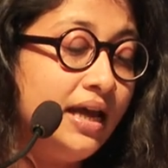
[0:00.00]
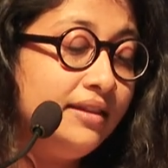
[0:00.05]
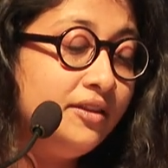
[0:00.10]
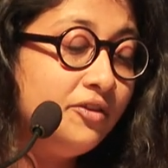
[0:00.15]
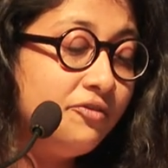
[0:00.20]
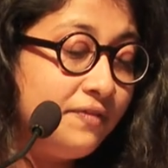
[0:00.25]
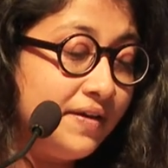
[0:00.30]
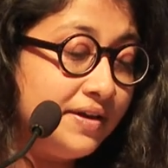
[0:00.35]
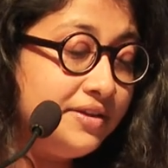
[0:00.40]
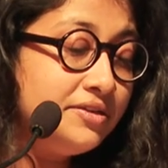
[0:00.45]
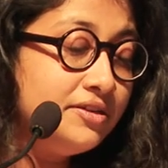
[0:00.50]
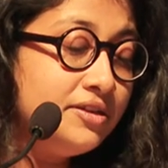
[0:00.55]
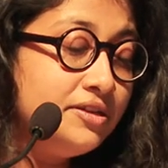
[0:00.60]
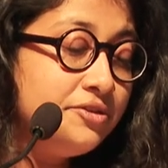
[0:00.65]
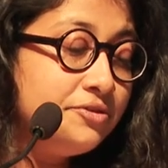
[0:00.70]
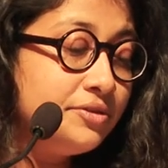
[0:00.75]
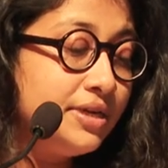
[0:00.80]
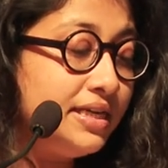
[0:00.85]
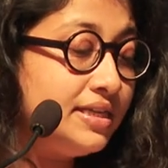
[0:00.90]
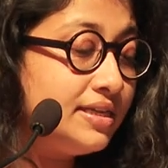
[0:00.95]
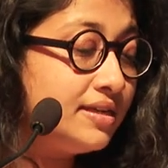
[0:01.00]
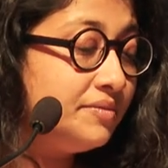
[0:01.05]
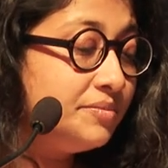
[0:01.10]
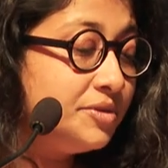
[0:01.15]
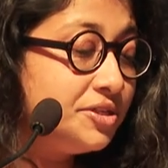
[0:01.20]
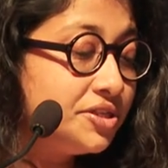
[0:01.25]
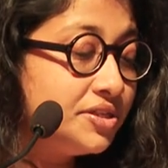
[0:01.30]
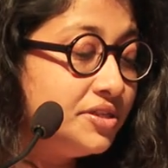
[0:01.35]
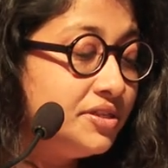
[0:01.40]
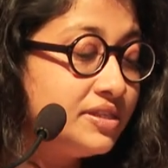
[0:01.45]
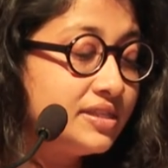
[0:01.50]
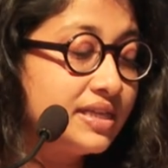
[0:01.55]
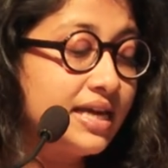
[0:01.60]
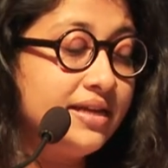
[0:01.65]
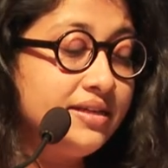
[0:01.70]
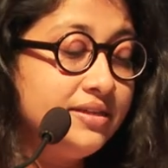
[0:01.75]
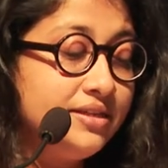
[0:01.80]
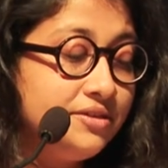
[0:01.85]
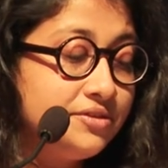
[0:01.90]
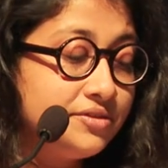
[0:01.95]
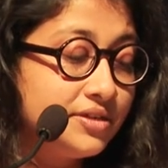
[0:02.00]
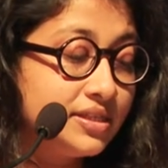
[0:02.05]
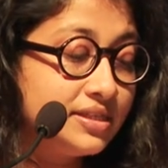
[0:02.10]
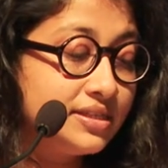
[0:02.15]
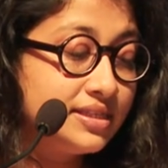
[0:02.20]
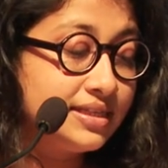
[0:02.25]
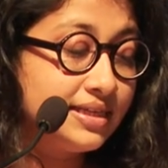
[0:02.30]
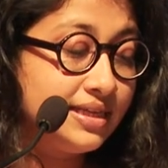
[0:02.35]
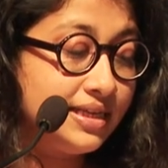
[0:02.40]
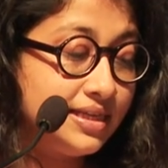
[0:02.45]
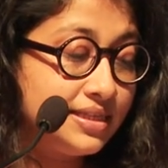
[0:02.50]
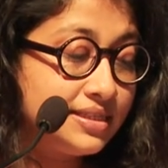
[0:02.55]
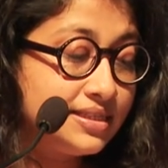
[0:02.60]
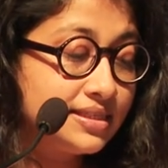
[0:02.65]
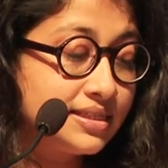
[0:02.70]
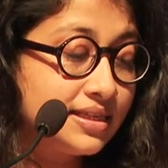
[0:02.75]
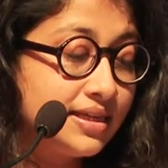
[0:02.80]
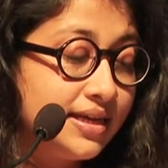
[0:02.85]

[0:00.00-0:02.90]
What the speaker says: the Federal Trade Commission's antitrust case